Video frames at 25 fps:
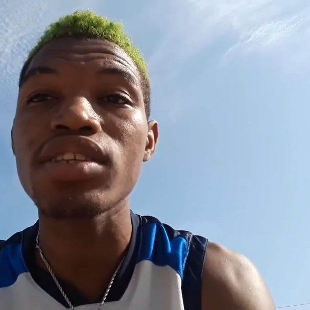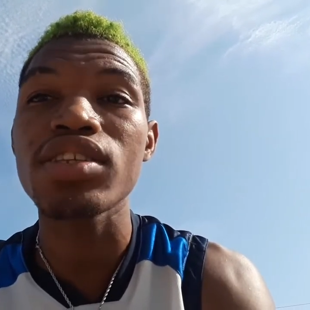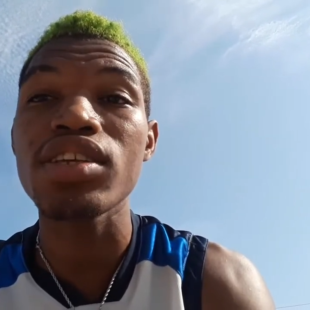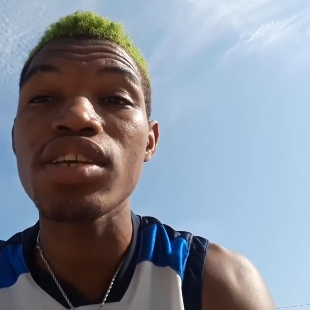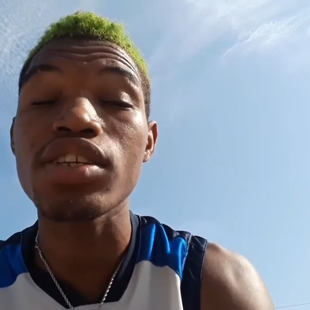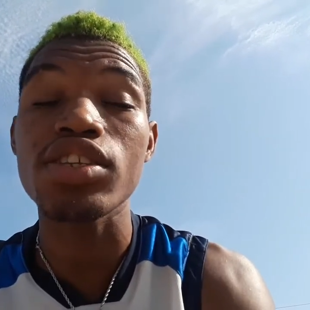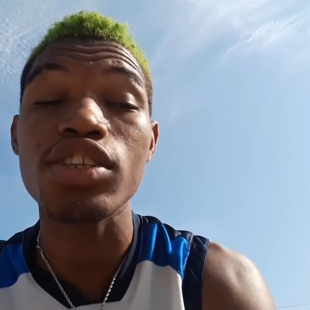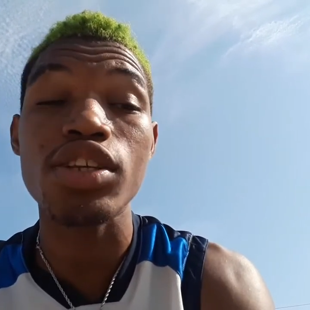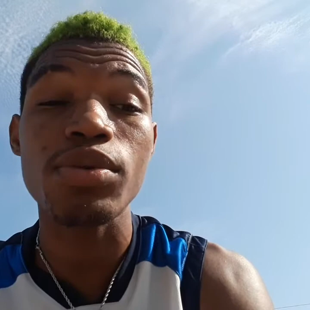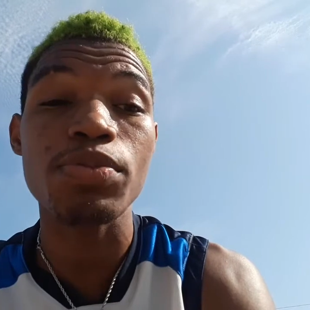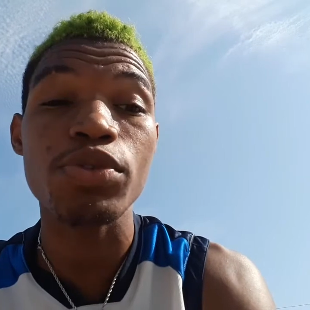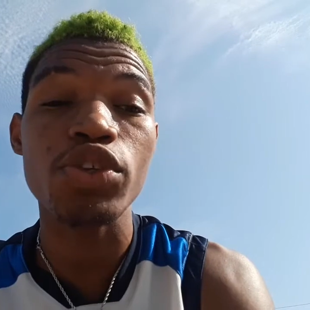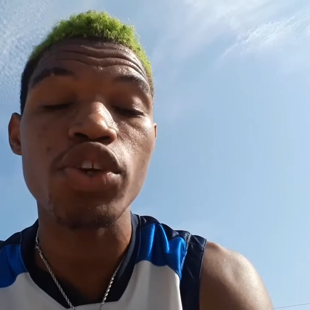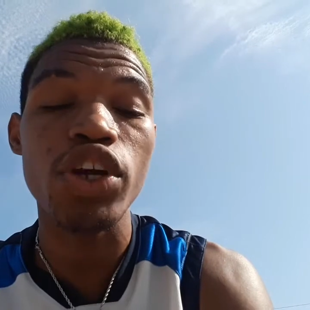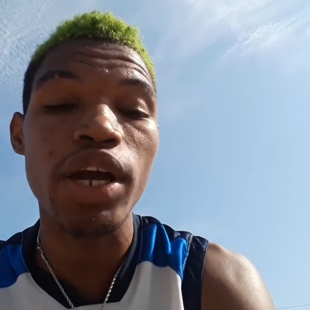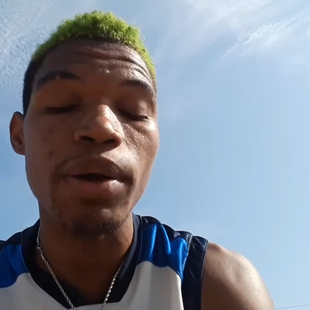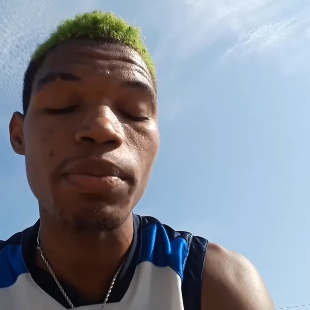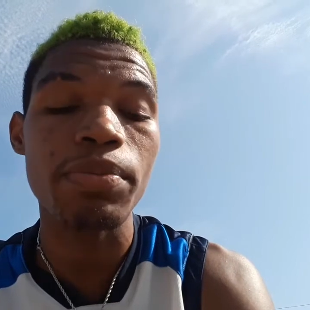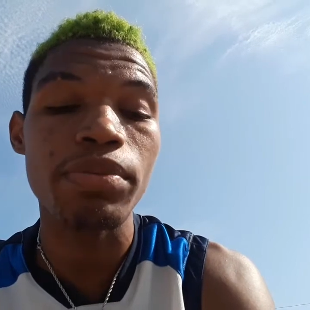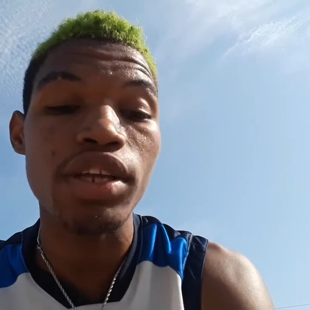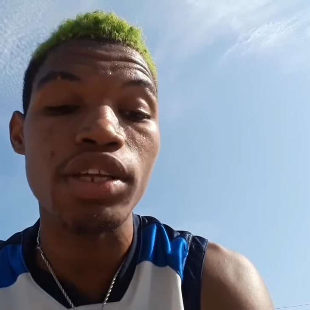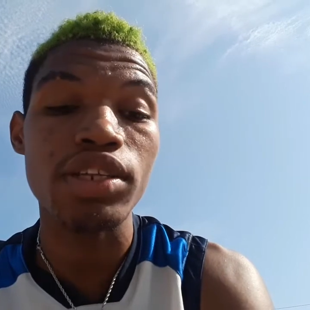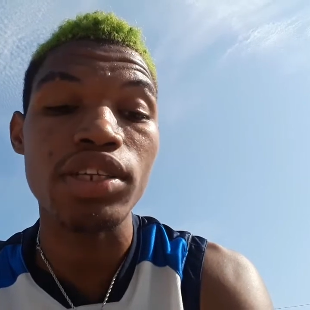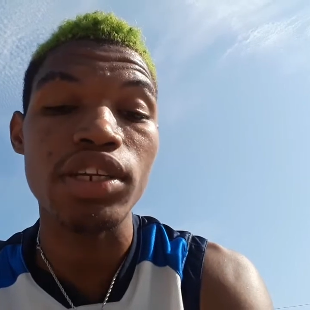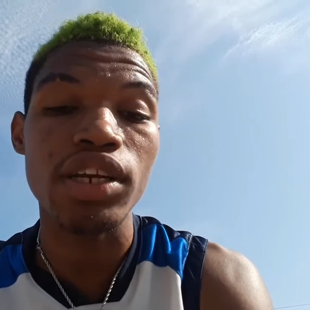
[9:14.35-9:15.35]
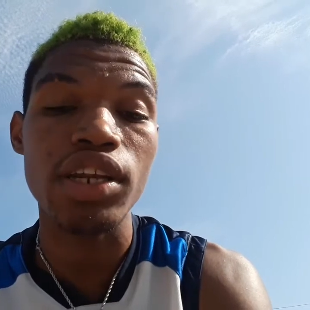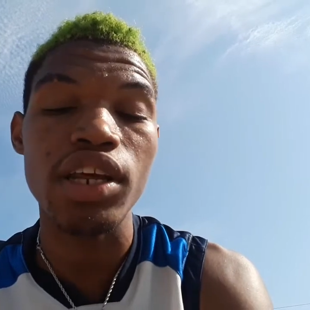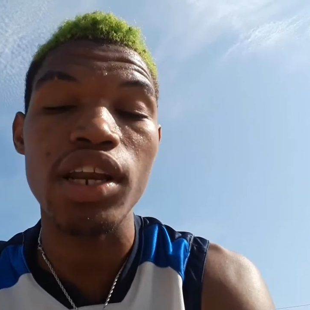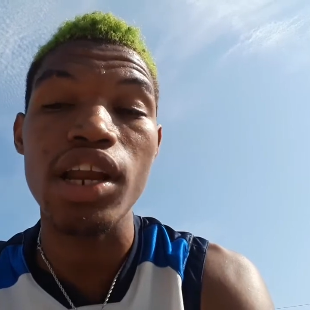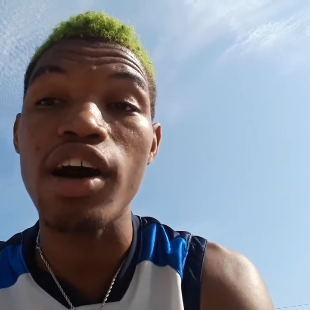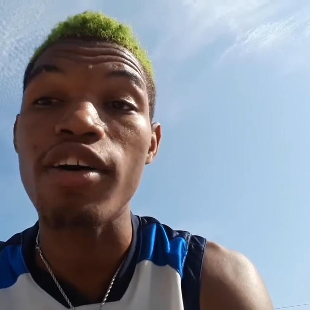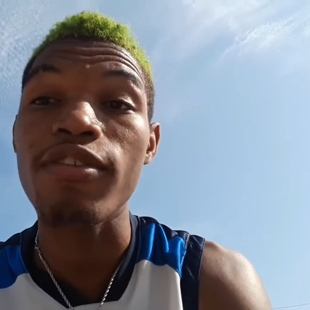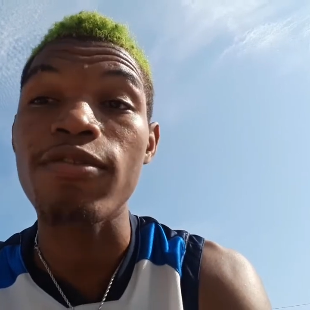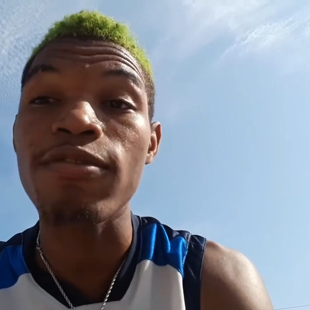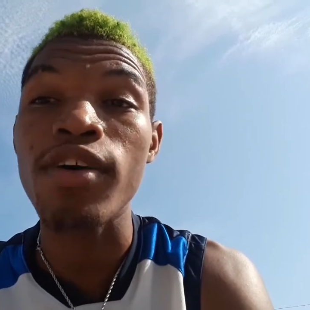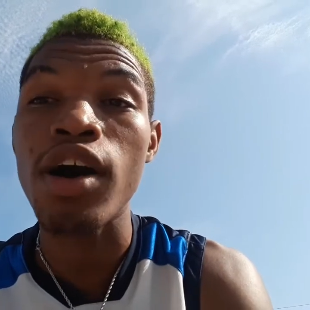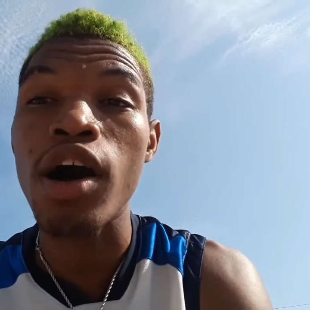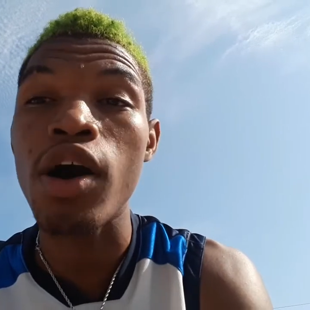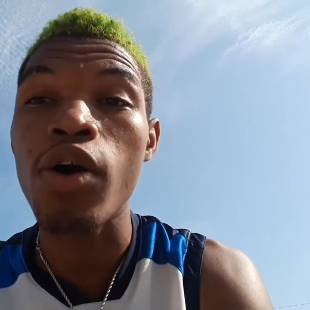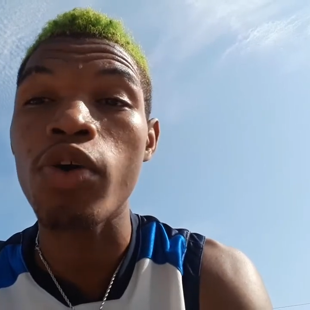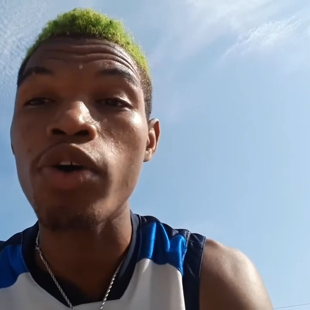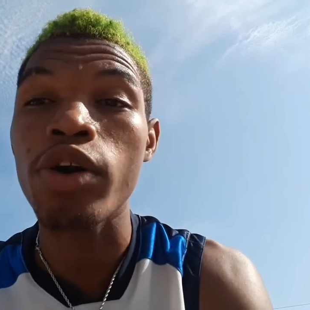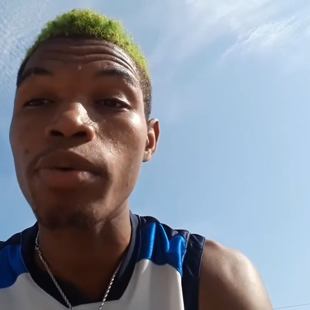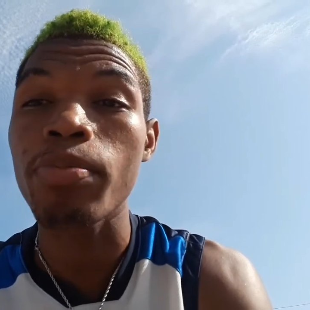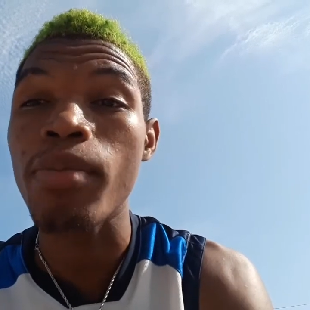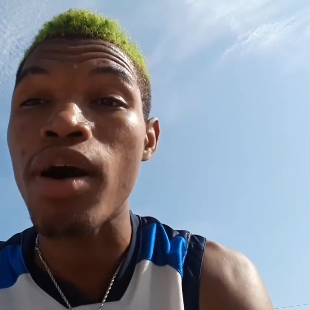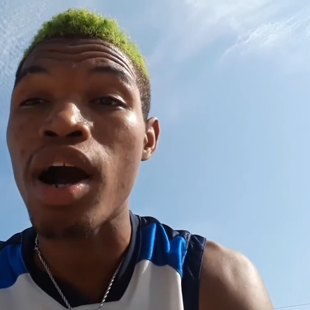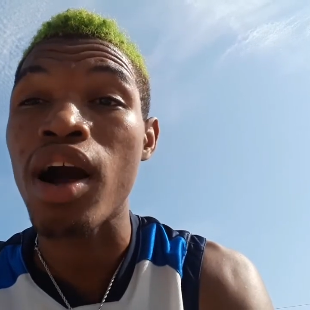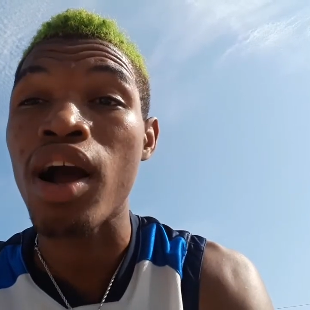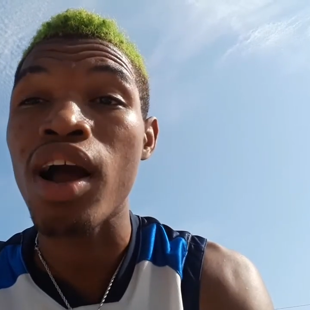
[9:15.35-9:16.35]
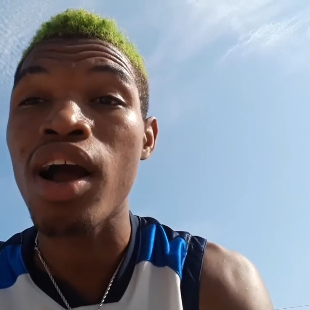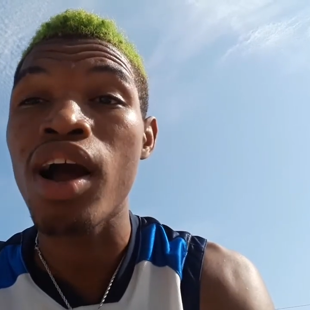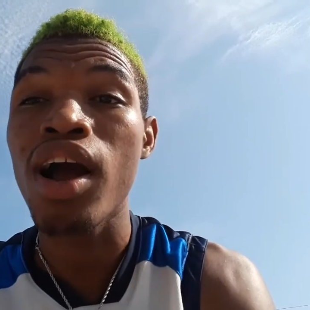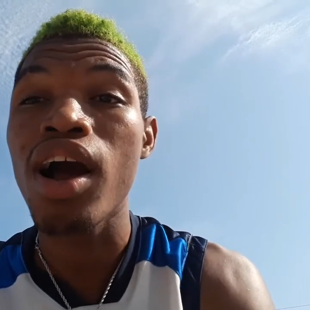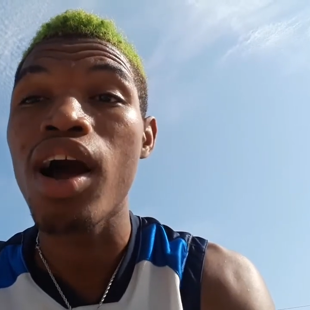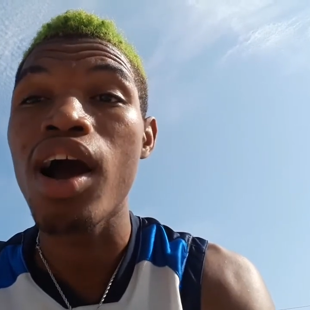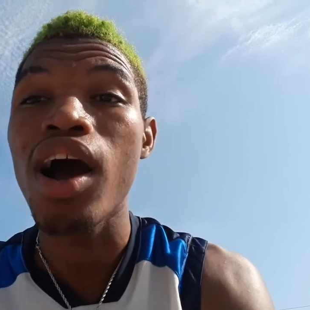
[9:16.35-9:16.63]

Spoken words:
stay subscribed to your channel and forward back